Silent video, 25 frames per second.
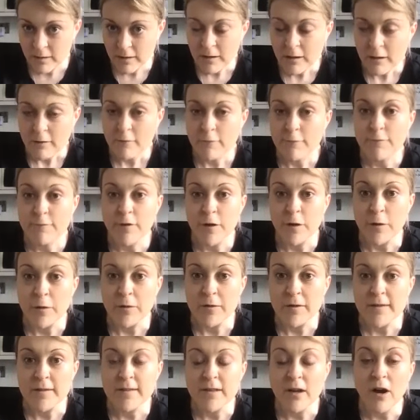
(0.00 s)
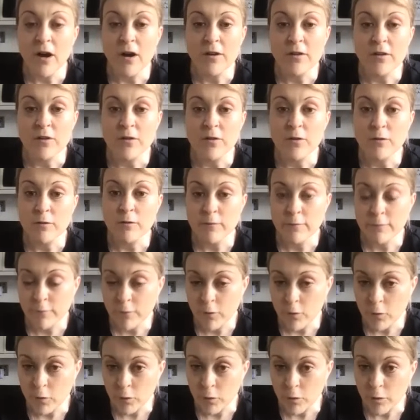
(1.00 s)
Focus on your
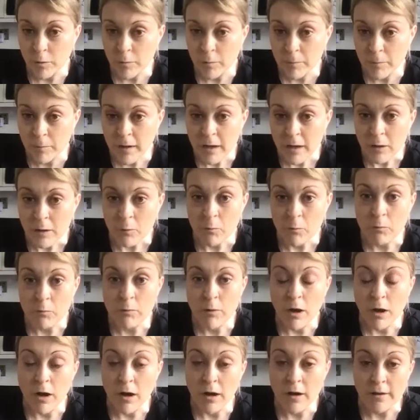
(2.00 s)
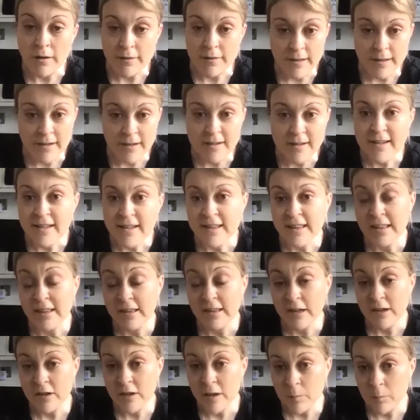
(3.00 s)
form rather than
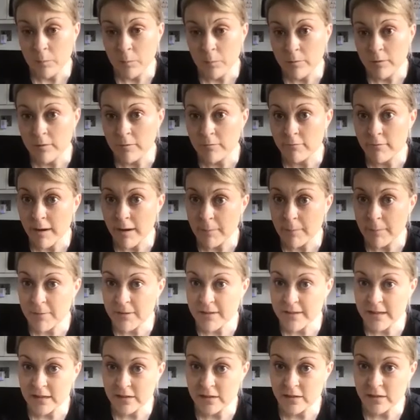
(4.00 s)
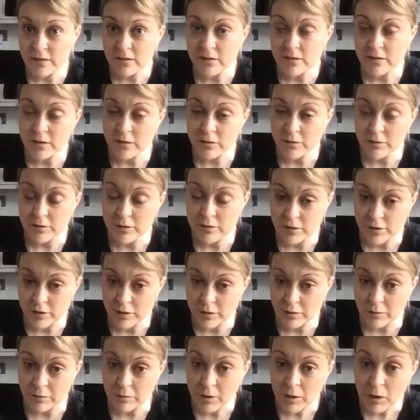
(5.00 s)
the number of repetitions you
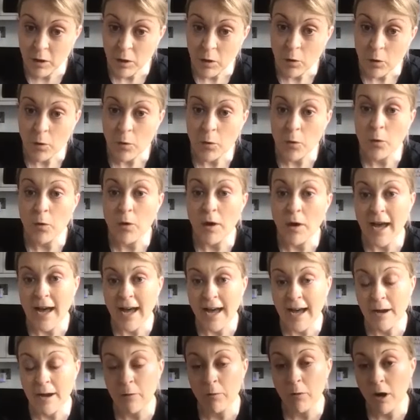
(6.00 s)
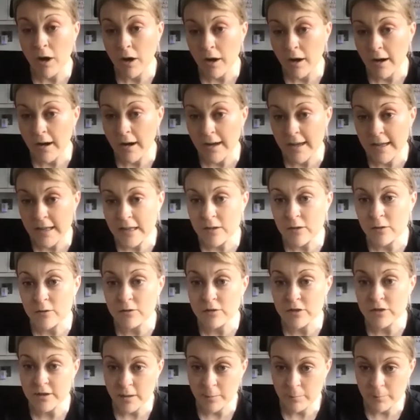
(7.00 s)
do or how high
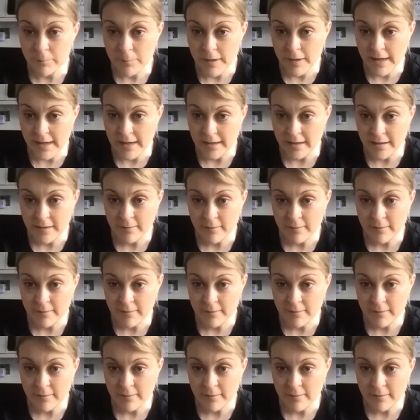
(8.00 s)
you're jumping.